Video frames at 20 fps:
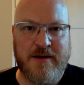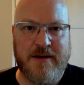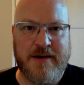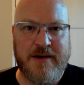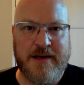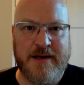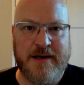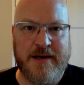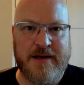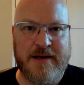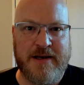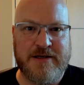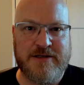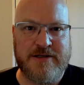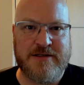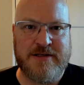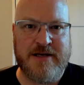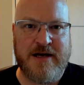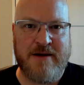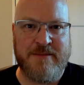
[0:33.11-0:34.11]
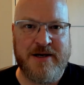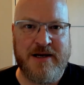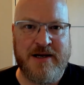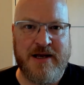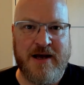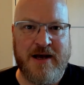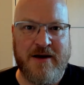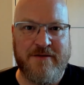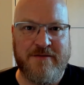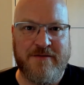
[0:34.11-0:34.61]
And I just happen to
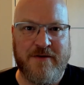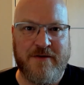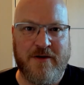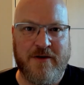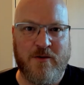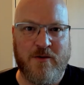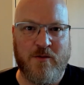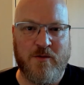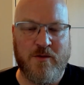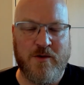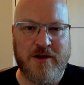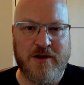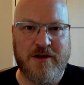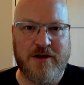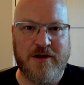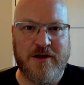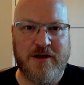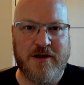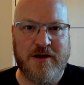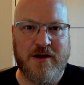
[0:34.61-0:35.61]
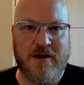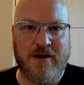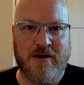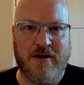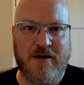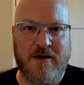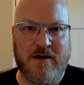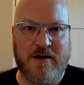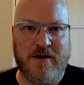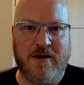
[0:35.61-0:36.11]
have a really
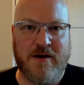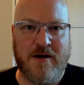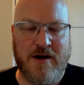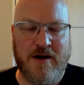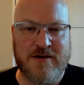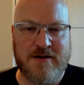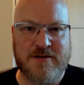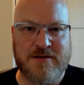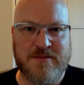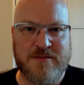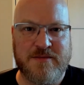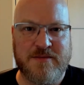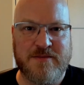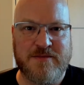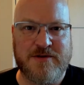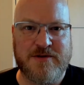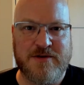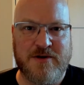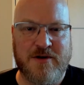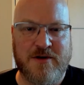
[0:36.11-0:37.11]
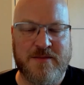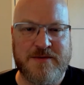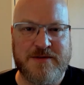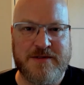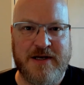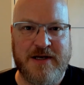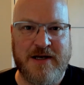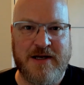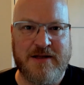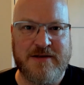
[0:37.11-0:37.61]
awesome
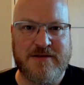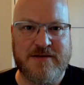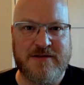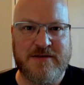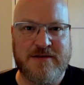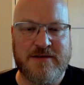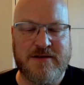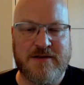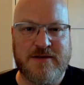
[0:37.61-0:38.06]
circumstance